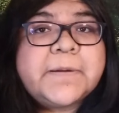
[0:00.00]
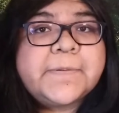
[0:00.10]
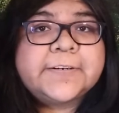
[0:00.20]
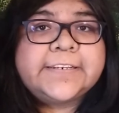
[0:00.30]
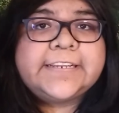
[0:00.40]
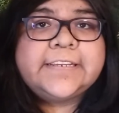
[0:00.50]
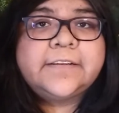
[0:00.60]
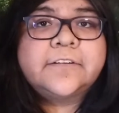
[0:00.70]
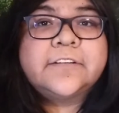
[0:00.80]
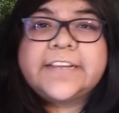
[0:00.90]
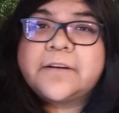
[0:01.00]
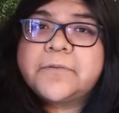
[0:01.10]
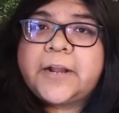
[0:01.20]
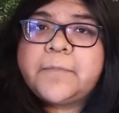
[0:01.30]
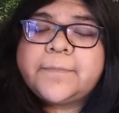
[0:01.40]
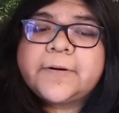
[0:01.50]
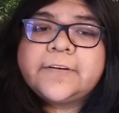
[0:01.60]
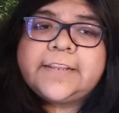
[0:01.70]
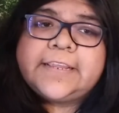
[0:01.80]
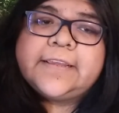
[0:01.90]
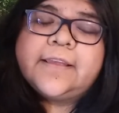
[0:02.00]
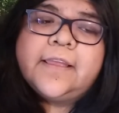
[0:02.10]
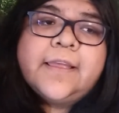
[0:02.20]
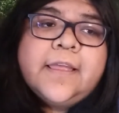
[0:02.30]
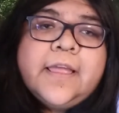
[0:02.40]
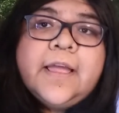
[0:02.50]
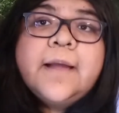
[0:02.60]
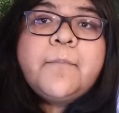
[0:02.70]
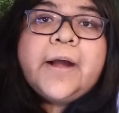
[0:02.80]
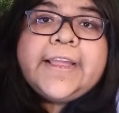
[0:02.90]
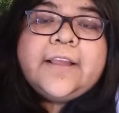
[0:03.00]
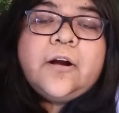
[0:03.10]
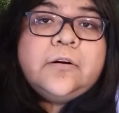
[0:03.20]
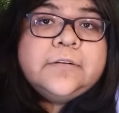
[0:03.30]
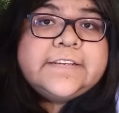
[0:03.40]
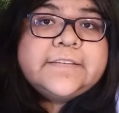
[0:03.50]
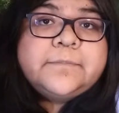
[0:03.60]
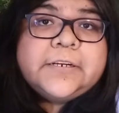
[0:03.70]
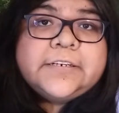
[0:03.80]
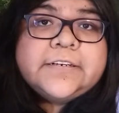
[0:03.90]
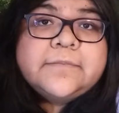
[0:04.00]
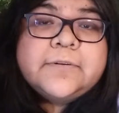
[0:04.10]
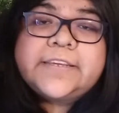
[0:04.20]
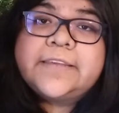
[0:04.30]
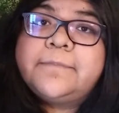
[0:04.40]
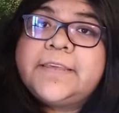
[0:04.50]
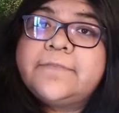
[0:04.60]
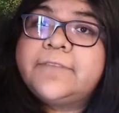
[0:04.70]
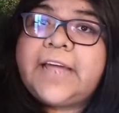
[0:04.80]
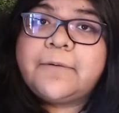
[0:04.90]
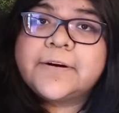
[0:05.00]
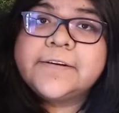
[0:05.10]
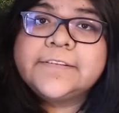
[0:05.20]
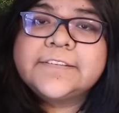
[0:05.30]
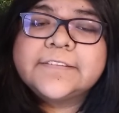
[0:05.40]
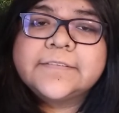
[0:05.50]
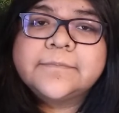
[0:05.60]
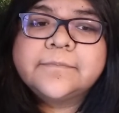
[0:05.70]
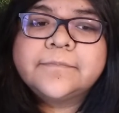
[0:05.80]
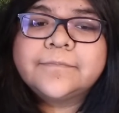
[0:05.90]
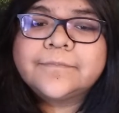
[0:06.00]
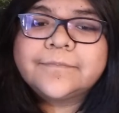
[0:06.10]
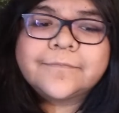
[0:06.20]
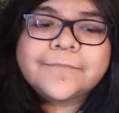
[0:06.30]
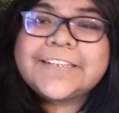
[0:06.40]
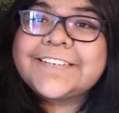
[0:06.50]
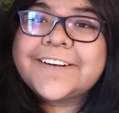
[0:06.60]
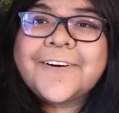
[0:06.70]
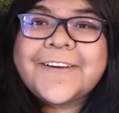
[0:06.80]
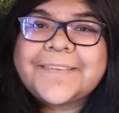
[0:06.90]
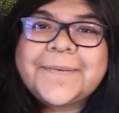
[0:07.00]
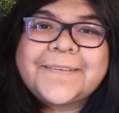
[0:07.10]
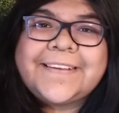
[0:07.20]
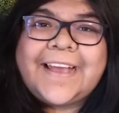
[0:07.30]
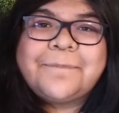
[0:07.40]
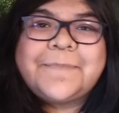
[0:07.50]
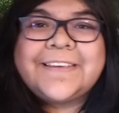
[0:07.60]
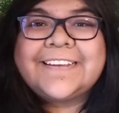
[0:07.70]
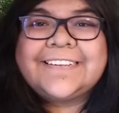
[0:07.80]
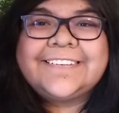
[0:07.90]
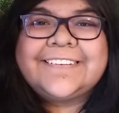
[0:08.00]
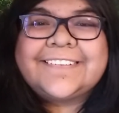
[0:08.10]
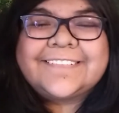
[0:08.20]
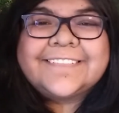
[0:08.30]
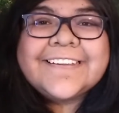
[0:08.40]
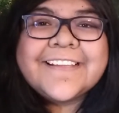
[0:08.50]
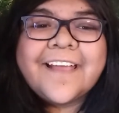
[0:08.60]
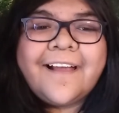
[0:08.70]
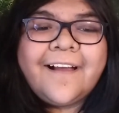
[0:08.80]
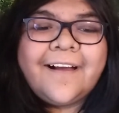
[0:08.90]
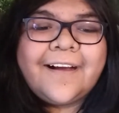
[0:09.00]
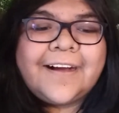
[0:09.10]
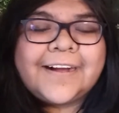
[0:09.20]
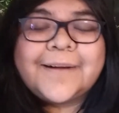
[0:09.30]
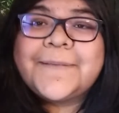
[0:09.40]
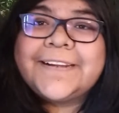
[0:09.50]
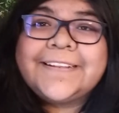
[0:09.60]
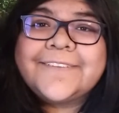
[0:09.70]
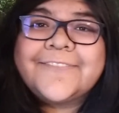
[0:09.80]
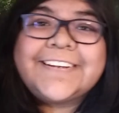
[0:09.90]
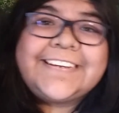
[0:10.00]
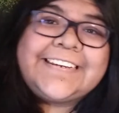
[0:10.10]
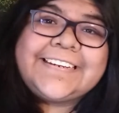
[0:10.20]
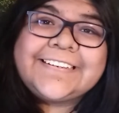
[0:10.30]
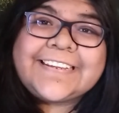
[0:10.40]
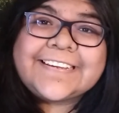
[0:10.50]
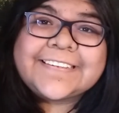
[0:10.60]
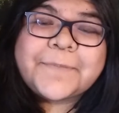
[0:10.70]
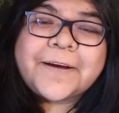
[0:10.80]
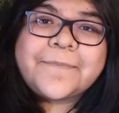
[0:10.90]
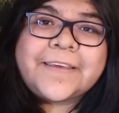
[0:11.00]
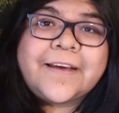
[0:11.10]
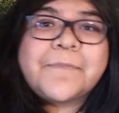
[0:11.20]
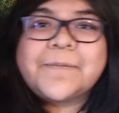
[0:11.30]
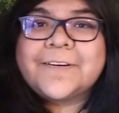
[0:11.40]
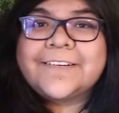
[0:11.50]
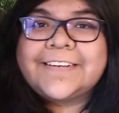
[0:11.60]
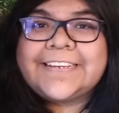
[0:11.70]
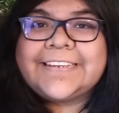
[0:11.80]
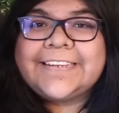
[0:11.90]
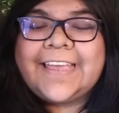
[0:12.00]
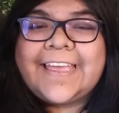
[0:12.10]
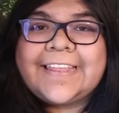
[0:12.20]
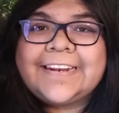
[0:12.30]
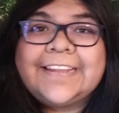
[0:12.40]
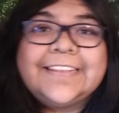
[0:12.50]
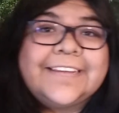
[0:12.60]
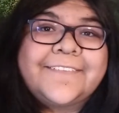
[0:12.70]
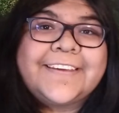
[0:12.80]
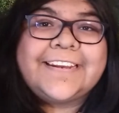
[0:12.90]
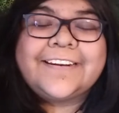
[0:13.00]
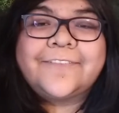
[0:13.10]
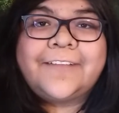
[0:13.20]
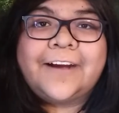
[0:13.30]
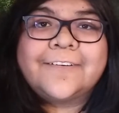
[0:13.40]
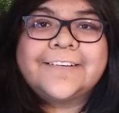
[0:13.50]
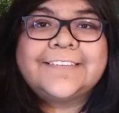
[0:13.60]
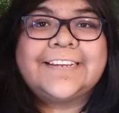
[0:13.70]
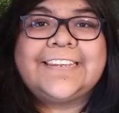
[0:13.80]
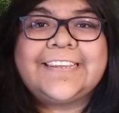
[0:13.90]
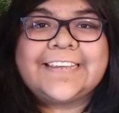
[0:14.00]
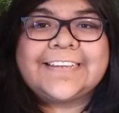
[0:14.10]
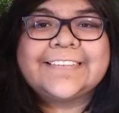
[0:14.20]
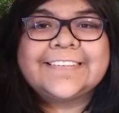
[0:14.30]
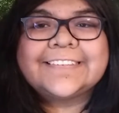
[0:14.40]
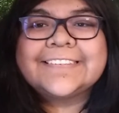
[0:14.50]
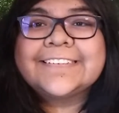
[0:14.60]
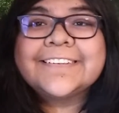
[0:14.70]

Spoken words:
birthday or like around my birthday, my oldest brother will give me flowers, which always makes me happy because, I love when he thinks about me on my birthday, and I love getting the flowers that he gets.